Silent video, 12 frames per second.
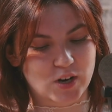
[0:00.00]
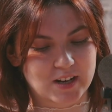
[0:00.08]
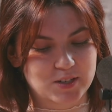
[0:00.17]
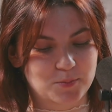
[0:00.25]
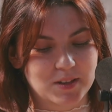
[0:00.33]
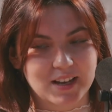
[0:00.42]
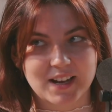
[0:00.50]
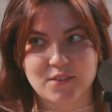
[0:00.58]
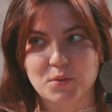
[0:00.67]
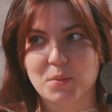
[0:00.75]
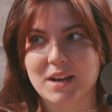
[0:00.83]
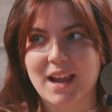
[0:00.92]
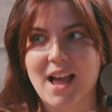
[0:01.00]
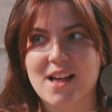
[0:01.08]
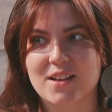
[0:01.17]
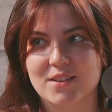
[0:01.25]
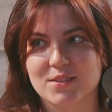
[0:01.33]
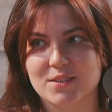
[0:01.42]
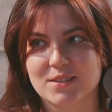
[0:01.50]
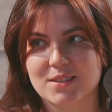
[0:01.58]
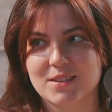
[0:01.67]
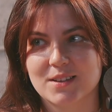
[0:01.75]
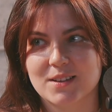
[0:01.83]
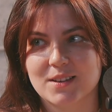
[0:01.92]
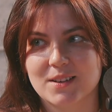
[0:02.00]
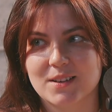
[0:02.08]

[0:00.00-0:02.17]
trying to be like everybody else.